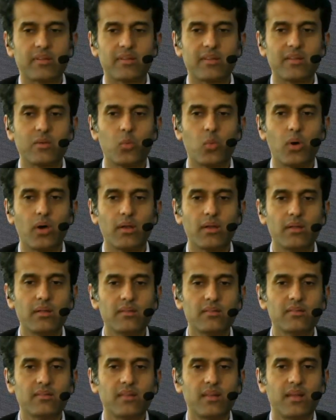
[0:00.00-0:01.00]
I think one
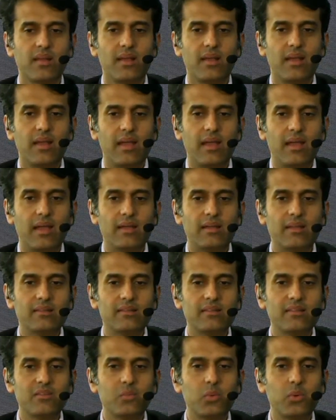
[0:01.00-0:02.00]
is
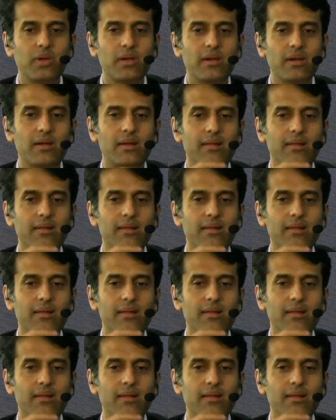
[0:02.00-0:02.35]
since we're